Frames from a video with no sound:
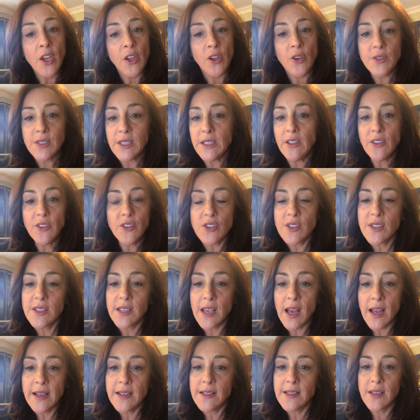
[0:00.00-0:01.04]
you'll see that there's
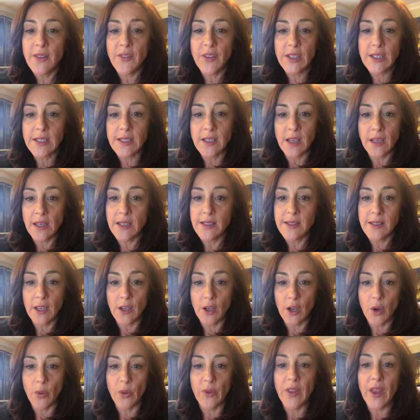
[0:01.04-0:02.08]
scientific studies
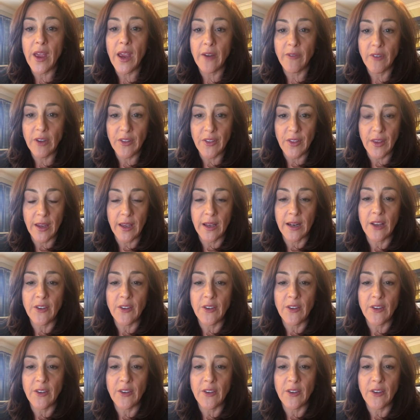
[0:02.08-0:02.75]
that go with everything.